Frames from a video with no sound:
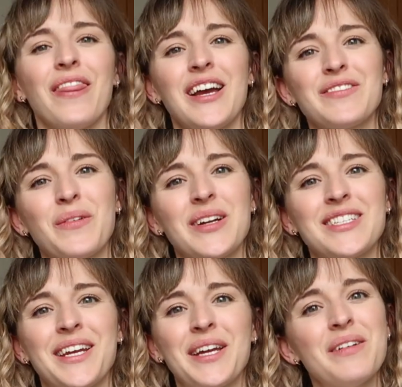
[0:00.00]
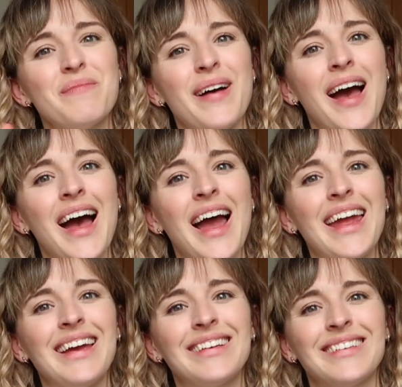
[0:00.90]
Thanks for watching.
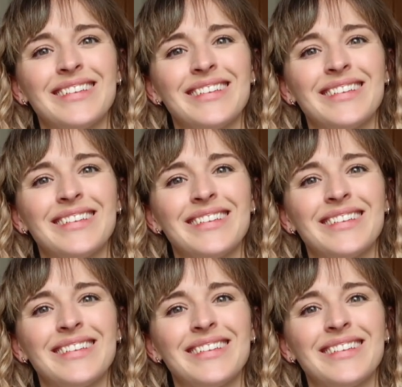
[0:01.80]
Bye.